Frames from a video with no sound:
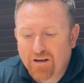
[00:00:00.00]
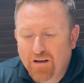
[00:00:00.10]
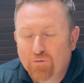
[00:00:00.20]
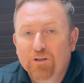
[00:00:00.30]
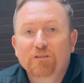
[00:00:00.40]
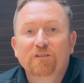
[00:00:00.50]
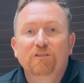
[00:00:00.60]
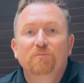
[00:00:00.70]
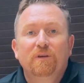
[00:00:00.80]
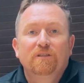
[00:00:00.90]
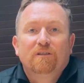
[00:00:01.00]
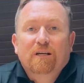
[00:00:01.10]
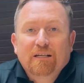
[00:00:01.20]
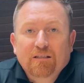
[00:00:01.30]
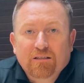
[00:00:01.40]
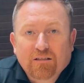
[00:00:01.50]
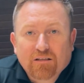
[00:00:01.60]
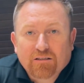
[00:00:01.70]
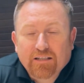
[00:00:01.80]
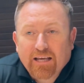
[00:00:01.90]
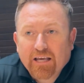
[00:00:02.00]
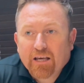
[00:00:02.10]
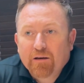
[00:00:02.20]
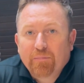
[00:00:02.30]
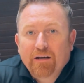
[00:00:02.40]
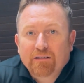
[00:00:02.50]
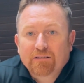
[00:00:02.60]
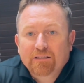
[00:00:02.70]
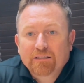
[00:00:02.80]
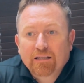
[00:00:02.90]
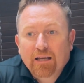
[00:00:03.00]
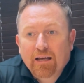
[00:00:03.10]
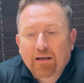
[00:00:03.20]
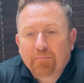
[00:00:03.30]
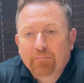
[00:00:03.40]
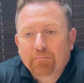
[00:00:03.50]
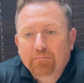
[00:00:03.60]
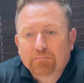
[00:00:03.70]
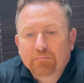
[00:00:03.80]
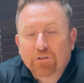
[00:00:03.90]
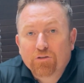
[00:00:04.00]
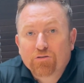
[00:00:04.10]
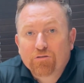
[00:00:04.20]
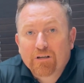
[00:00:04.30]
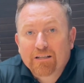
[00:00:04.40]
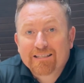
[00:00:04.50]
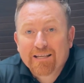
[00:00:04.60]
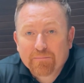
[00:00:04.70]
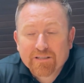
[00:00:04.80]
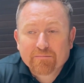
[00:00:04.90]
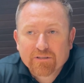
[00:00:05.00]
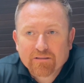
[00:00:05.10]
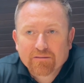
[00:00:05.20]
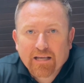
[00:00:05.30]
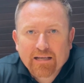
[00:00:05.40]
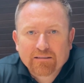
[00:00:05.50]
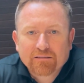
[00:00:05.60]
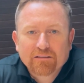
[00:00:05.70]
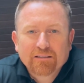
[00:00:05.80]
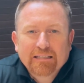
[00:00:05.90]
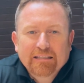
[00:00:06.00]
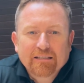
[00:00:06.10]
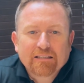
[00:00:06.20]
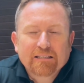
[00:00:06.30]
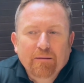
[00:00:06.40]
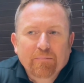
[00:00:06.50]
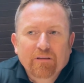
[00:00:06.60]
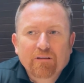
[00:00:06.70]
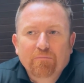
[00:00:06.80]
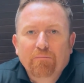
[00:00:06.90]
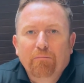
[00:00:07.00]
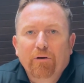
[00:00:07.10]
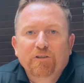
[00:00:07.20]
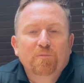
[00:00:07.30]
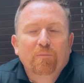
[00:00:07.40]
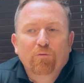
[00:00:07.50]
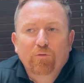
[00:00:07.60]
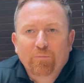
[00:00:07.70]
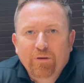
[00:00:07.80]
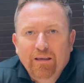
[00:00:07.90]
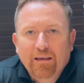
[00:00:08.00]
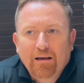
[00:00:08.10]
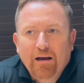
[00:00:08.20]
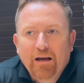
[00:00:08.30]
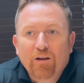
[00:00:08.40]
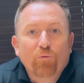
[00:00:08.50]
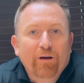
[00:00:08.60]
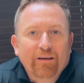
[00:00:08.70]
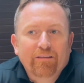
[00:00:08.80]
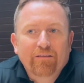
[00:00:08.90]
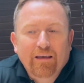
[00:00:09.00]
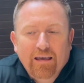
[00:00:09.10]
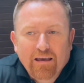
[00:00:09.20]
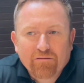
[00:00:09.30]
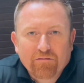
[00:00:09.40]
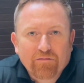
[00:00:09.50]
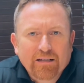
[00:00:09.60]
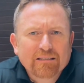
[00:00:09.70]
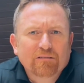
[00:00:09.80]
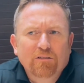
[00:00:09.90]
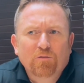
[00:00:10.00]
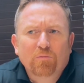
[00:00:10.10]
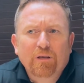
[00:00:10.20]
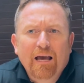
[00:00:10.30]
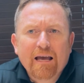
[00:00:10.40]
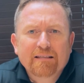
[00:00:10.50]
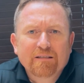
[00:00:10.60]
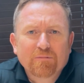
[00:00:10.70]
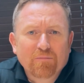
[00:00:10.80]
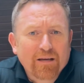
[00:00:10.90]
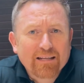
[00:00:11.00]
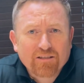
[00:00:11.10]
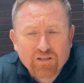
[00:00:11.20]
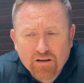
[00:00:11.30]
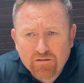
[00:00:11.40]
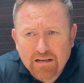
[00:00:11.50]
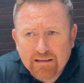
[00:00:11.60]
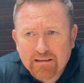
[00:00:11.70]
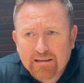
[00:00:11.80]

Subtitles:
I wanted to speak to you guys today about uterine septums, and this is something that most people would be unaware that they have. In fact, it would be asymptomatic generally,